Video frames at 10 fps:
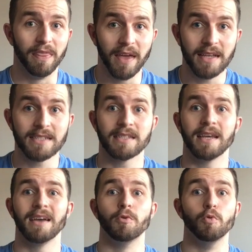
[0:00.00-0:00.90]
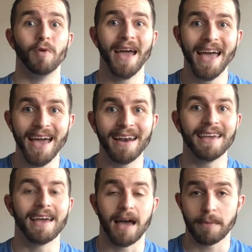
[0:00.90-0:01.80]
this
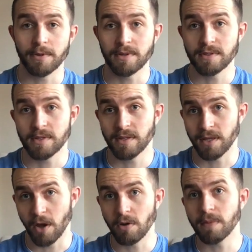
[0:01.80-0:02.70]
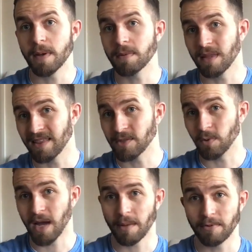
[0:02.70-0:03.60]
rarely happens. The only people that this
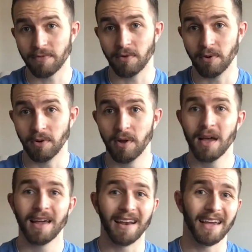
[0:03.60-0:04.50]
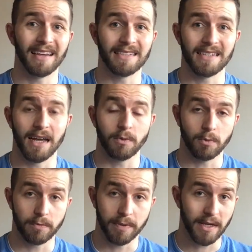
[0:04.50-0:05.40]
would happen for, like I said,
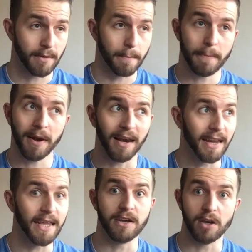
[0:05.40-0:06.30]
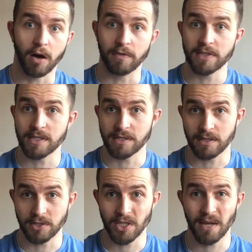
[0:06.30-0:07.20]
would be complete novices in
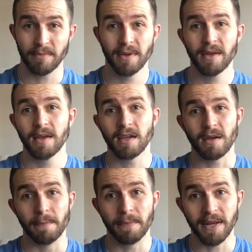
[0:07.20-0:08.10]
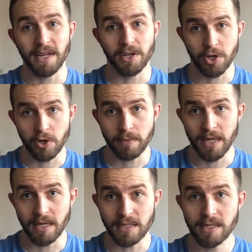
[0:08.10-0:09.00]
the gym, complete
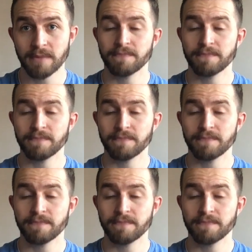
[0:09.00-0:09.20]
newbies